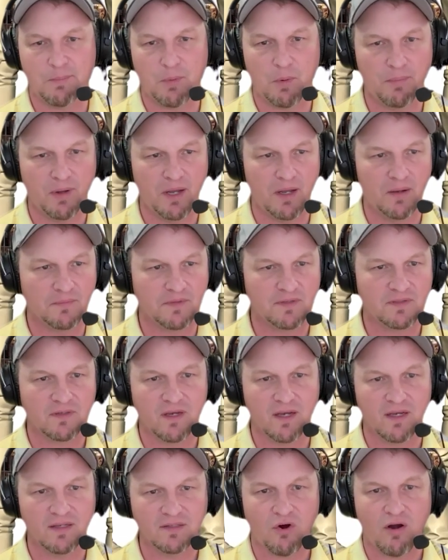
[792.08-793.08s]
bumps,
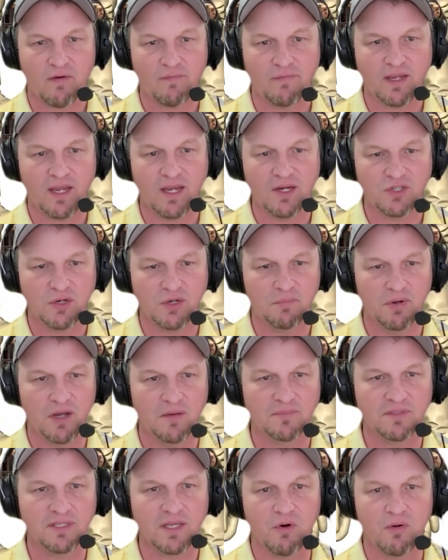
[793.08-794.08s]
scarification
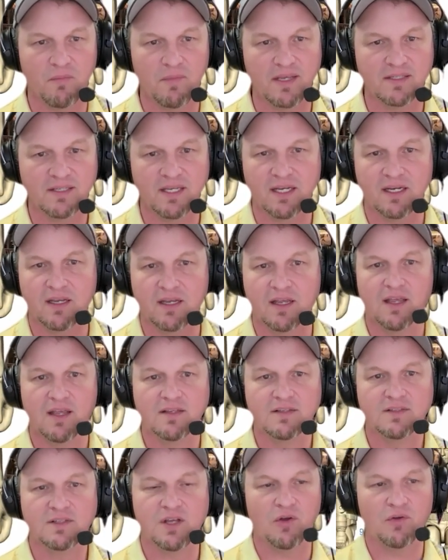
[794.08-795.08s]
bumps that were missing.
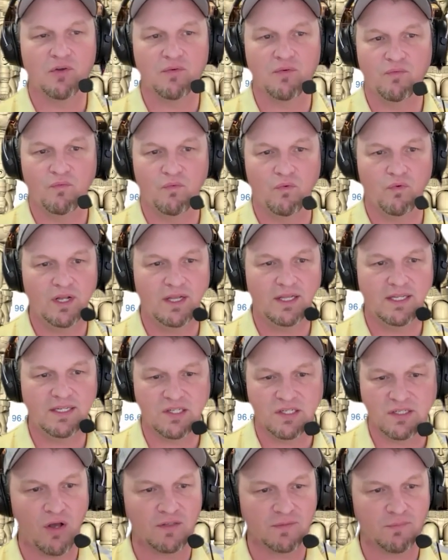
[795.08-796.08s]
So really
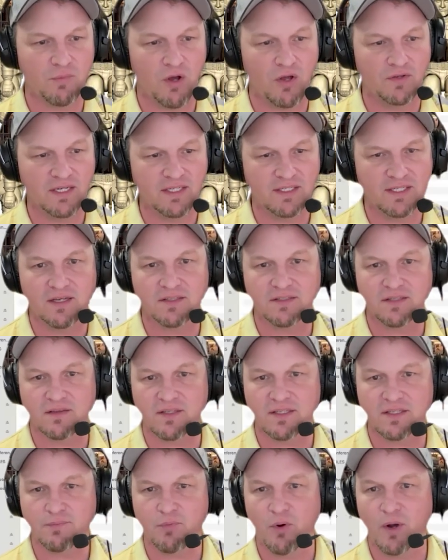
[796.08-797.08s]
just small details at
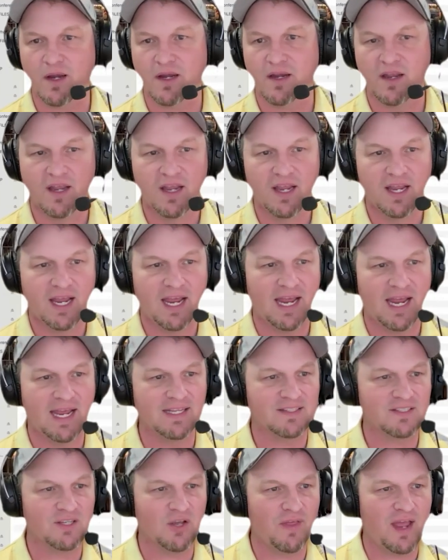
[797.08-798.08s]
this point.
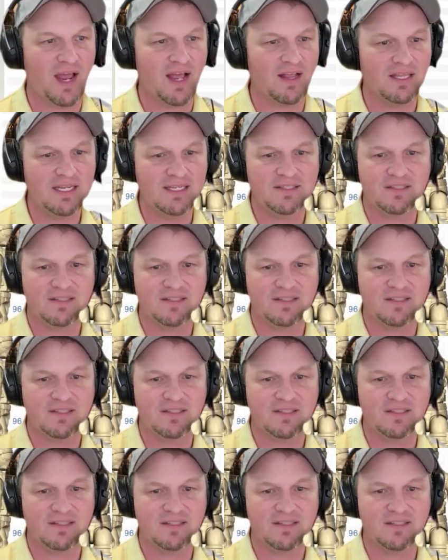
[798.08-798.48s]
And so that leads